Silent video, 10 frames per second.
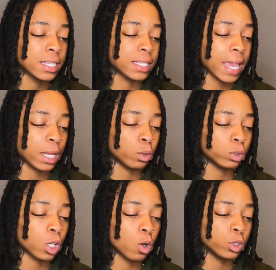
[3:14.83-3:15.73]

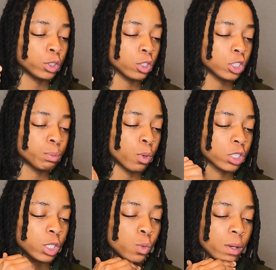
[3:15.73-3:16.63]
saddles, holsters,
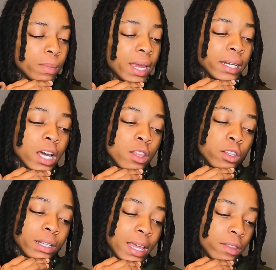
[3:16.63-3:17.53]
sports equipment, and
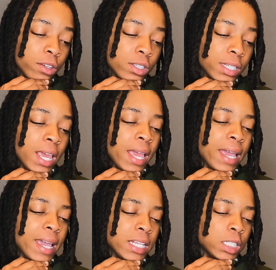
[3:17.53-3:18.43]
other leathers.
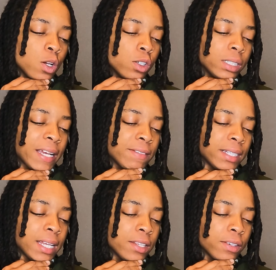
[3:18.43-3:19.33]
Adds longer life
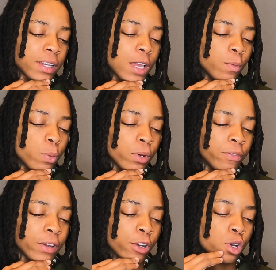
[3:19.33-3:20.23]
to leather and will
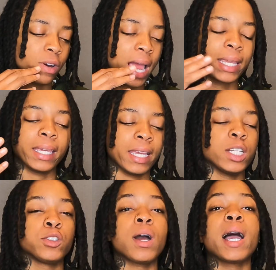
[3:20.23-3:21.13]
prevent cracking
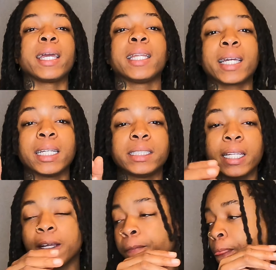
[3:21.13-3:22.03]
and drying. Like I
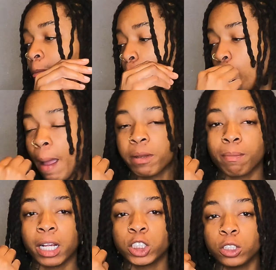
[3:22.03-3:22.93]
said, what happened
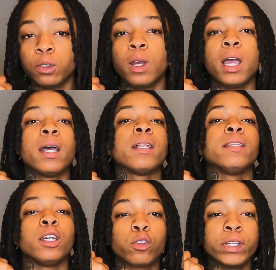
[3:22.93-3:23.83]
to my shoe?
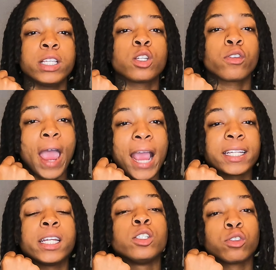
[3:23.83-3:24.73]
The crease
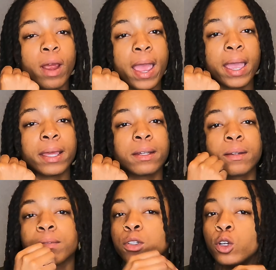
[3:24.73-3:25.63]
cracked and dried.
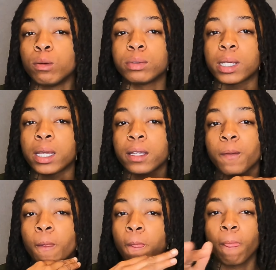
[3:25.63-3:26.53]
You know what I'm
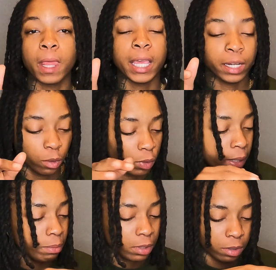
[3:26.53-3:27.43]
saying? And it
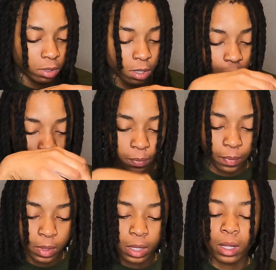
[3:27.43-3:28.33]
ripped. So,
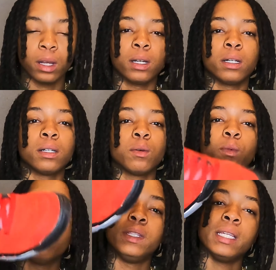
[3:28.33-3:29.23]

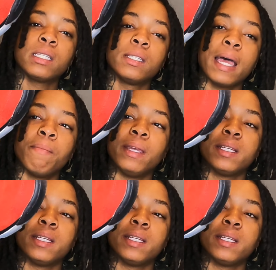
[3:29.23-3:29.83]
with this, that